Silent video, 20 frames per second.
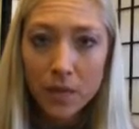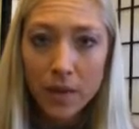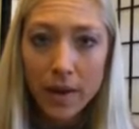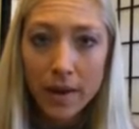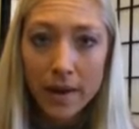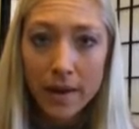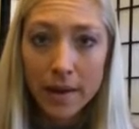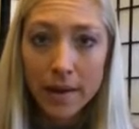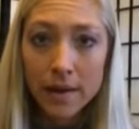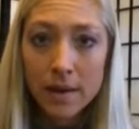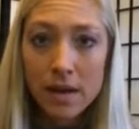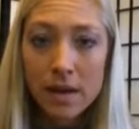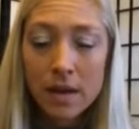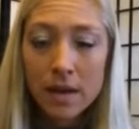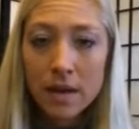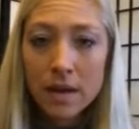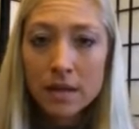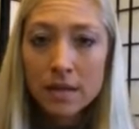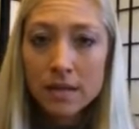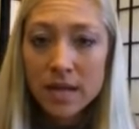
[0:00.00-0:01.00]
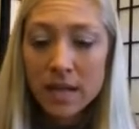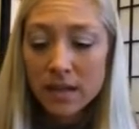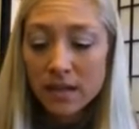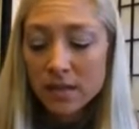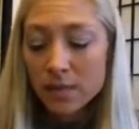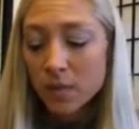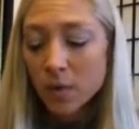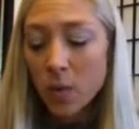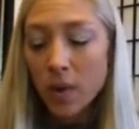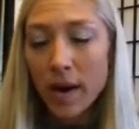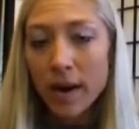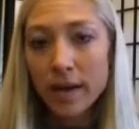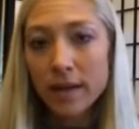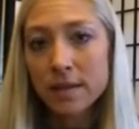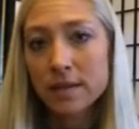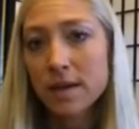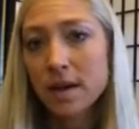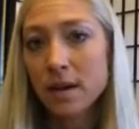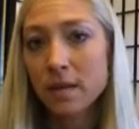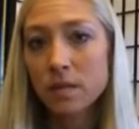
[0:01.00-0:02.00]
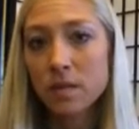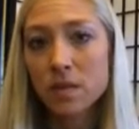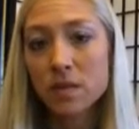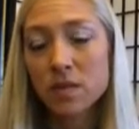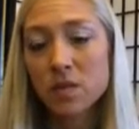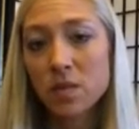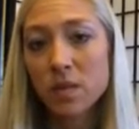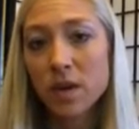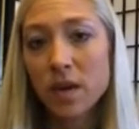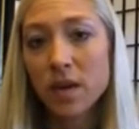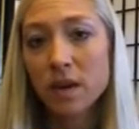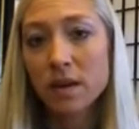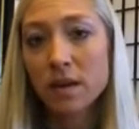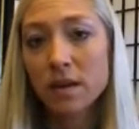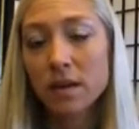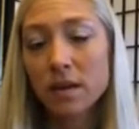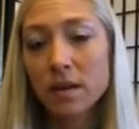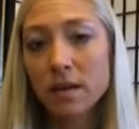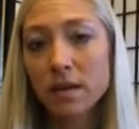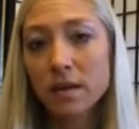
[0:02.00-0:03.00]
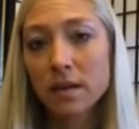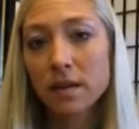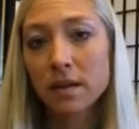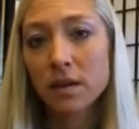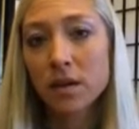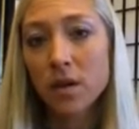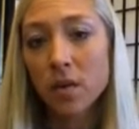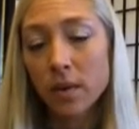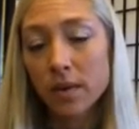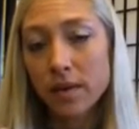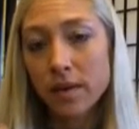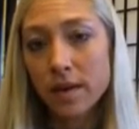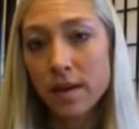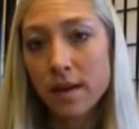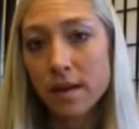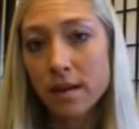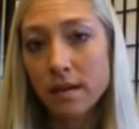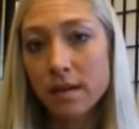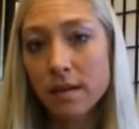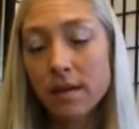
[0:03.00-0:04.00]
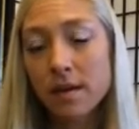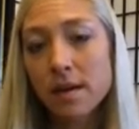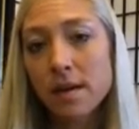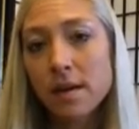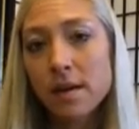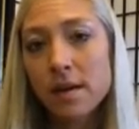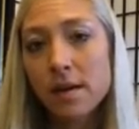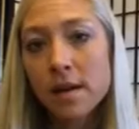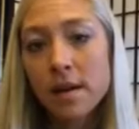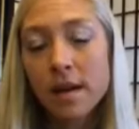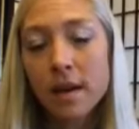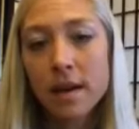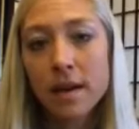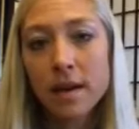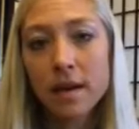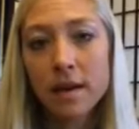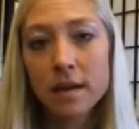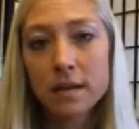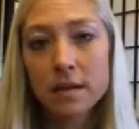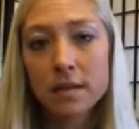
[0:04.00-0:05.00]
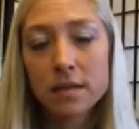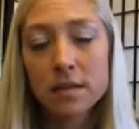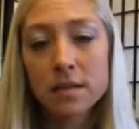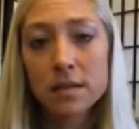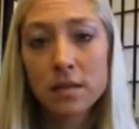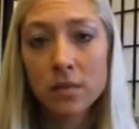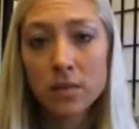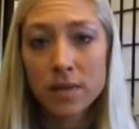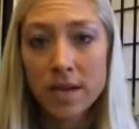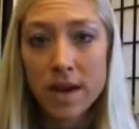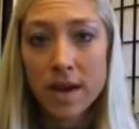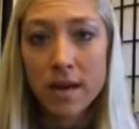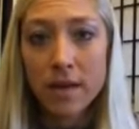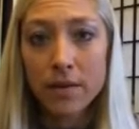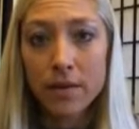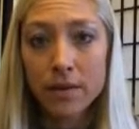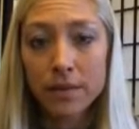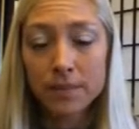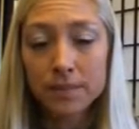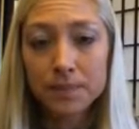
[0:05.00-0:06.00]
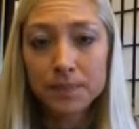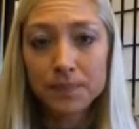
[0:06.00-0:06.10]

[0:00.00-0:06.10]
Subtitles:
Okay? Take some quiet time this week, go within, and slow down.